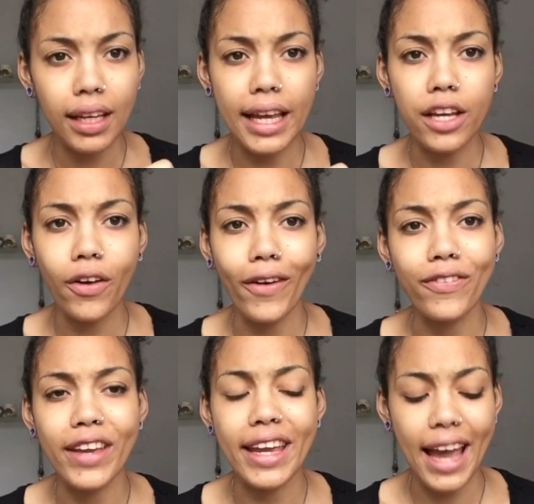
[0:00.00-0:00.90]
like
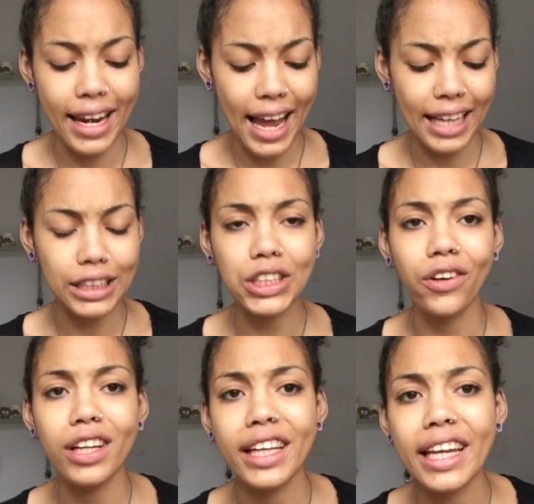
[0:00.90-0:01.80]
coffee and it has
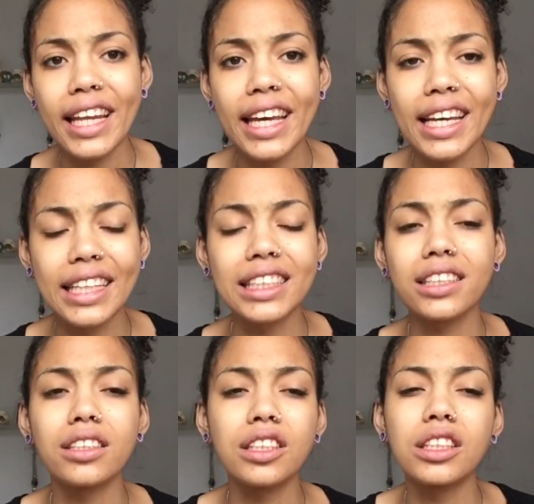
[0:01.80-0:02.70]
chocolate in it, and
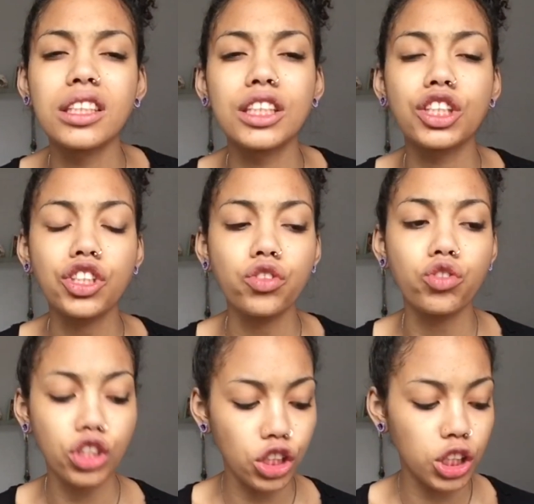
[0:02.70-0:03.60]
it's so
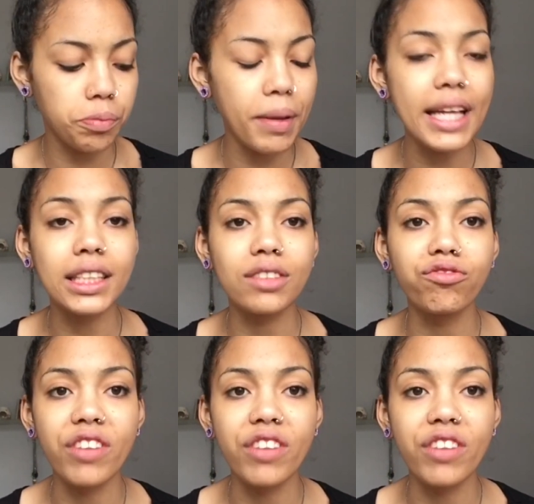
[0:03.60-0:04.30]
good, but it's